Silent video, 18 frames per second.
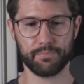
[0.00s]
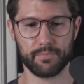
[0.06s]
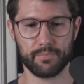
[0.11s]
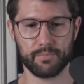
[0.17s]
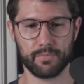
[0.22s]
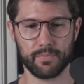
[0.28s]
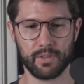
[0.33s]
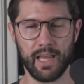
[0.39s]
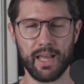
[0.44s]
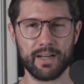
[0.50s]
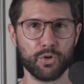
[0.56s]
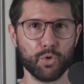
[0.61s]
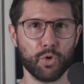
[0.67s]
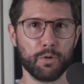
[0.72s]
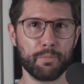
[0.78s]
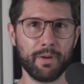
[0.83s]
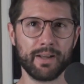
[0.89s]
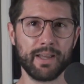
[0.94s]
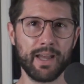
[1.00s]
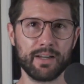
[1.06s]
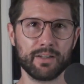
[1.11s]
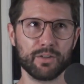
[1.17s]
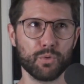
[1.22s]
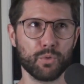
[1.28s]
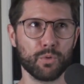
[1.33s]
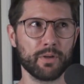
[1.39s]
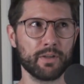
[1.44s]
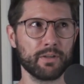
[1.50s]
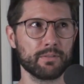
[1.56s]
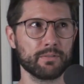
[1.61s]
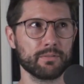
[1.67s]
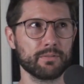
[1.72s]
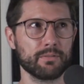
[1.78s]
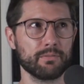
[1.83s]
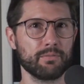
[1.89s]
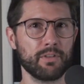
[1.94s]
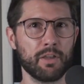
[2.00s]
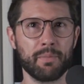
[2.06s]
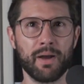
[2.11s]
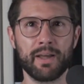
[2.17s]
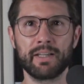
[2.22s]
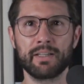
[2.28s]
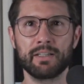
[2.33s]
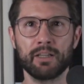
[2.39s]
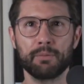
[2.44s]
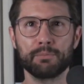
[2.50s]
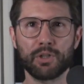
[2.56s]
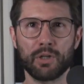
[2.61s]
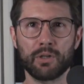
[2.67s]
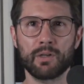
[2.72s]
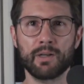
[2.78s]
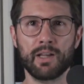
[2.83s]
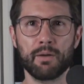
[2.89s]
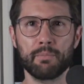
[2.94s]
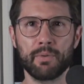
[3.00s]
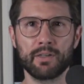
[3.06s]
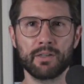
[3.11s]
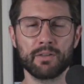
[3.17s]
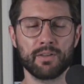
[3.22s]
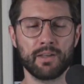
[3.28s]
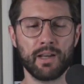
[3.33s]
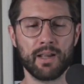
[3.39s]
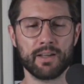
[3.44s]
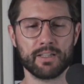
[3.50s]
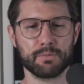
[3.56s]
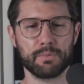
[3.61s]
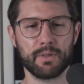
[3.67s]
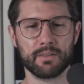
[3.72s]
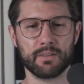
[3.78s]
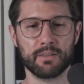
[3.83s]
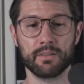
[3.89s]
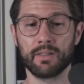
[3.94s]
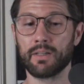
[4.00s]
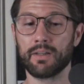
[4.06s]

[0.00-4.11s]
category by category, they might end up turning out better than I expected.